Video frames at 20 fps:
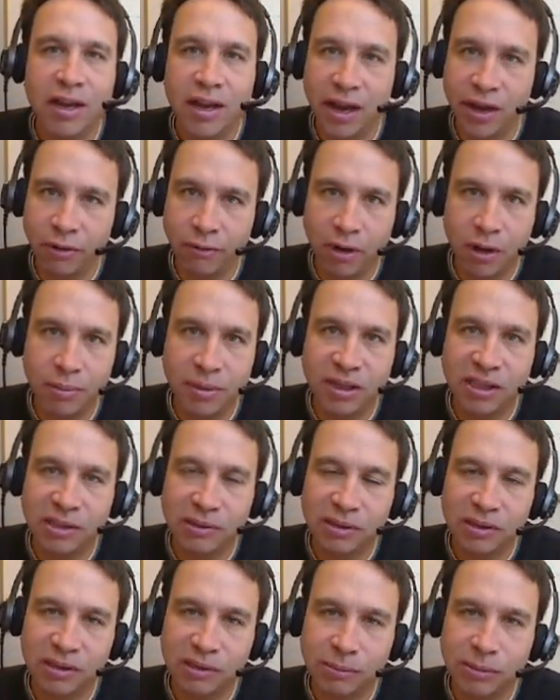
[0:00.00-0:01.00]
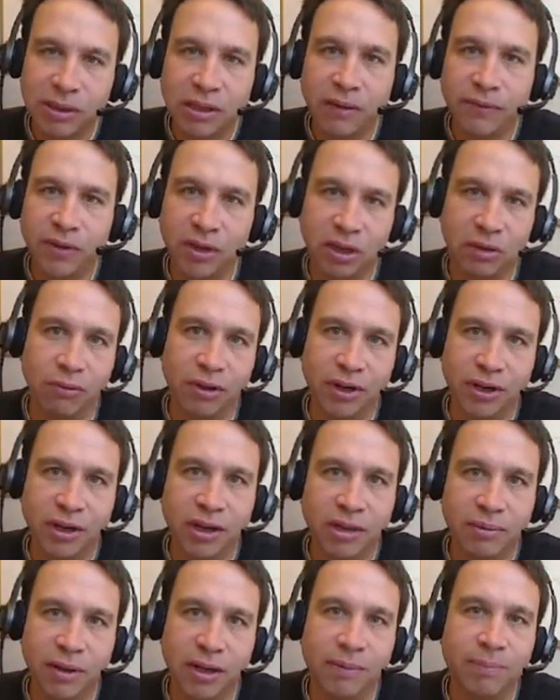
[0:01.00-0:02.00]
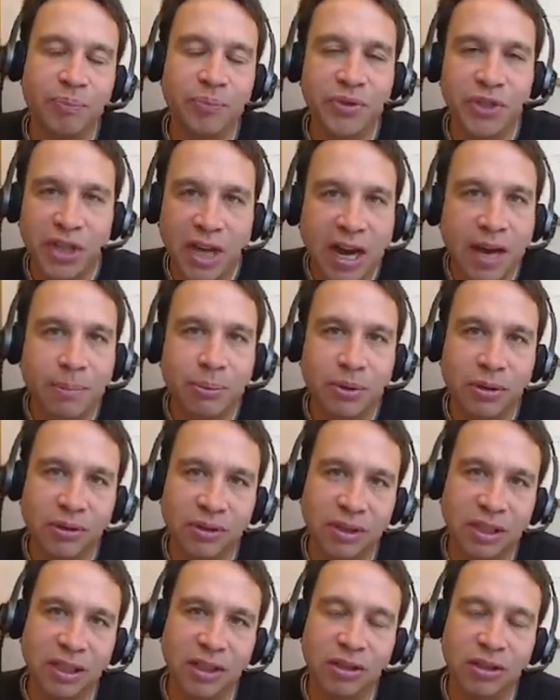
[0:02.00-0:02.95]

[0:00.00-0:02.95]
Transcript: And you want to be specific. You want to talk about chapters,